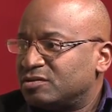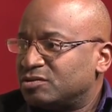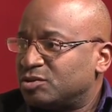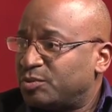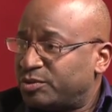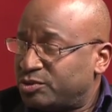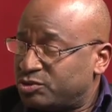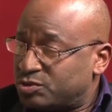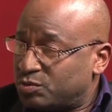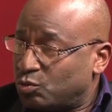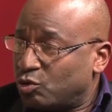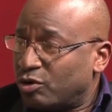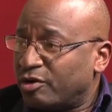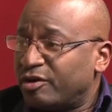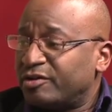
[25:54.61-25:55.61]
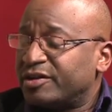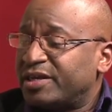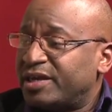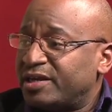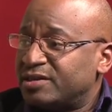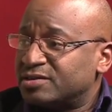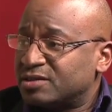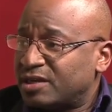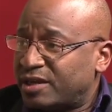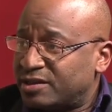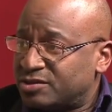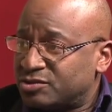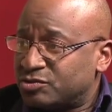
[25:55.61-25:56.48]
to produce more hurricanes and